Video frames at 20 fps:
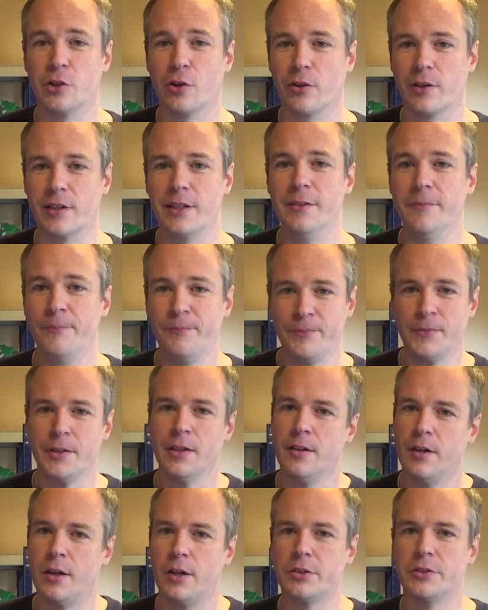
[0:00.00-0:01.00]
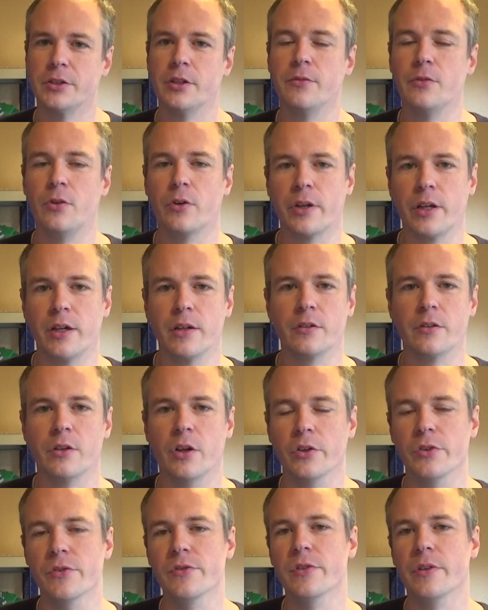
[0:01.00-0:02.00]
currently are still flogging
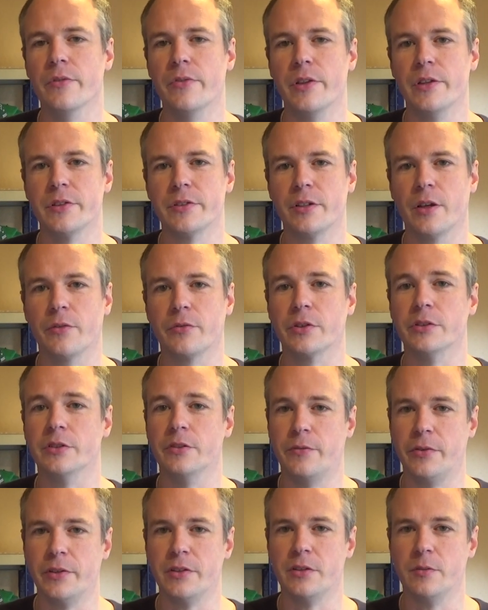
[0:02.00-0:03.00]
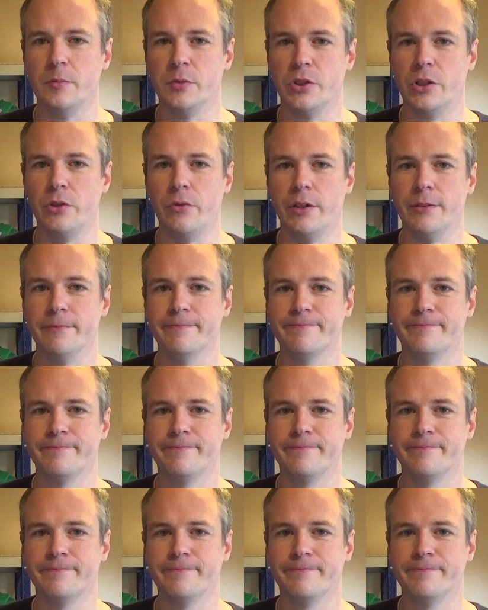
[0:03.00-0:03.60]
tons of this stuff because it fits the machinery.